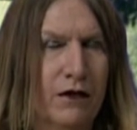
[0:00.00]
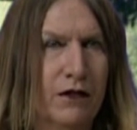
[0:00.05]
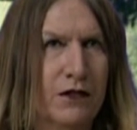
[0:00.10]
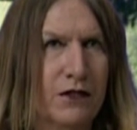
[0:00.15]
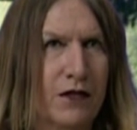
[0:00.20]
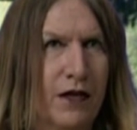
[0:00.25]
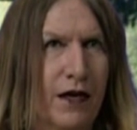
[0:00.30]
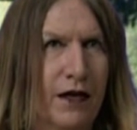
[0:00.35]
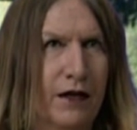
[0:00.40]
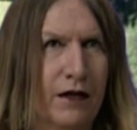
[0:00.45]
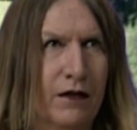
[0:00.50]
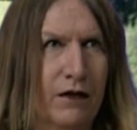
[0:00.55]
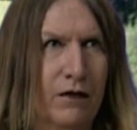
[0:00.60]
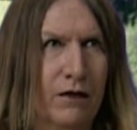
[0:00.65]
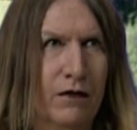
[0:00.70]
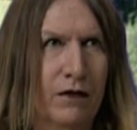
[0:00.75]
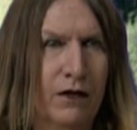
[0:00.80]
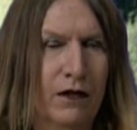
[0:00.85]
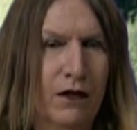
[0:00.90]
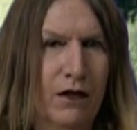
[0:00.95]
It's like,
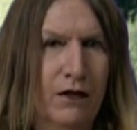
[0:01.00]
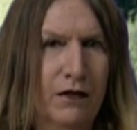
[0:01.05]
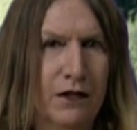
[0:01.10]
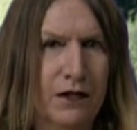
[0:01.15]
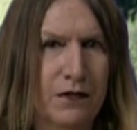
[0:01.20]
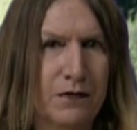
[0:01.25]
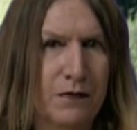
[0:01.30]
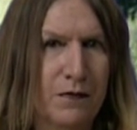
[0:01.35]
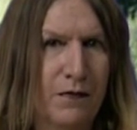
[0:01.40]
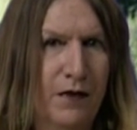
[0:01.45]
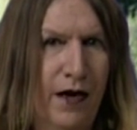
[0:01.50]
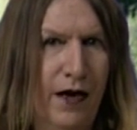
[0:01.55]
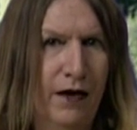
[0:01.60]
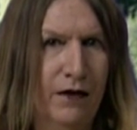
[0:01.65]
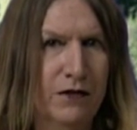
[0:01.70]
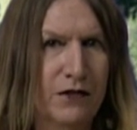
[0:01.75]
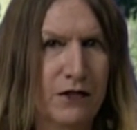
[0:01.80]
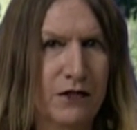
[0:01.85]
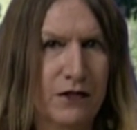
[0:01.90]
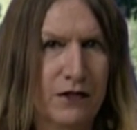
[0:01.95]
look at all these
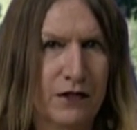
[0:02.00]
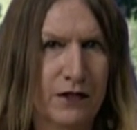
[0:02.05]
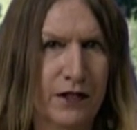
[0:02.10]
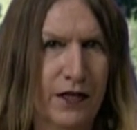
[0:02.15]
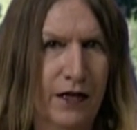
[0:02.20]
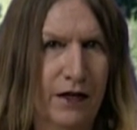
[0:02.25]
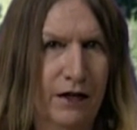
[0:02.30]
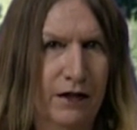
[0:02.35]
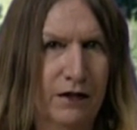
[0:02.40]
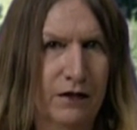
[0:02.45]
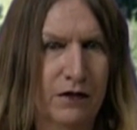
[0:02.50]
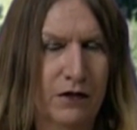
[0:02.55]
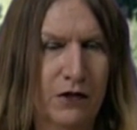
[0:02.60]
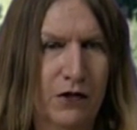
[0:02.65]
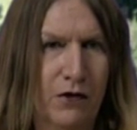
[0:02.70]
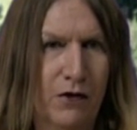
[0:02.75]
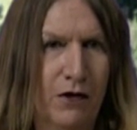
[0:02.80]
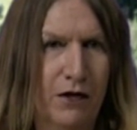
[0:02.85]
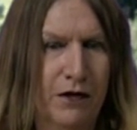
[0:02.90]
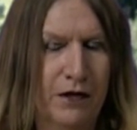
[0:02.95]
houses that are getting
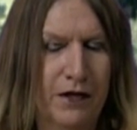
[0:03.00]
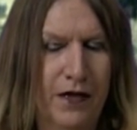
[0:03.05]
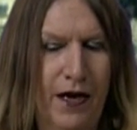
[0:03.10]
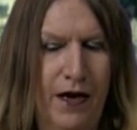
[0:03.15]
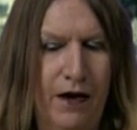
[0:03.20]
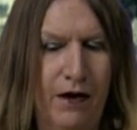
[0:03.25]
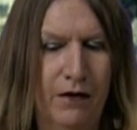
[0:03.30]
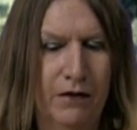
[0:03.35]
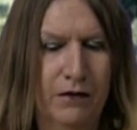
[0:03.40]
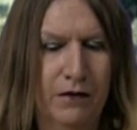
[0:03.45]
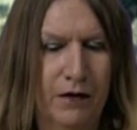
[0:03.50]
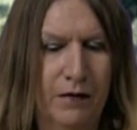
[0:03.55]
torn down.